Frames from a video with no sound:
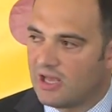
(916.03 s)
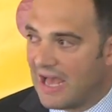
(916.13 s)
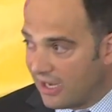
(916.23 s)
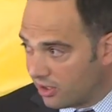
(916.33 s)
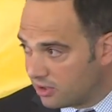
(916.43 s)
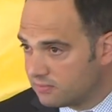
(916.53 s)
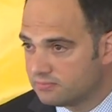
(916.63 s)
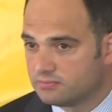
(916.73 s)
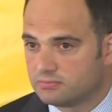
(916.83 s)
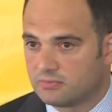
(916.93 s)
anger
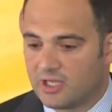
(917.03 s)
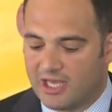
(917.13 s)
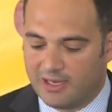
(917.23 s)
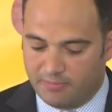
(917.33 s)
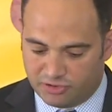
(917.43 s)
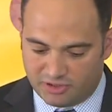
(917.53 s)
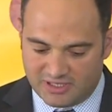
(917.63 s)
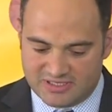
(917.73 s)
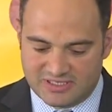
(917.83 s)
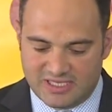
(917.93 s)
and
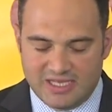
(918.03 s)
bitterness,